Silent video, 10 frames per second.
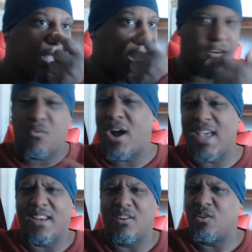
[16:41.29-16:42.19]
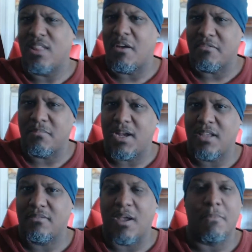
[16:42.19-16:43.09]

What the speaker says: don't know why I didn't know that was the boss.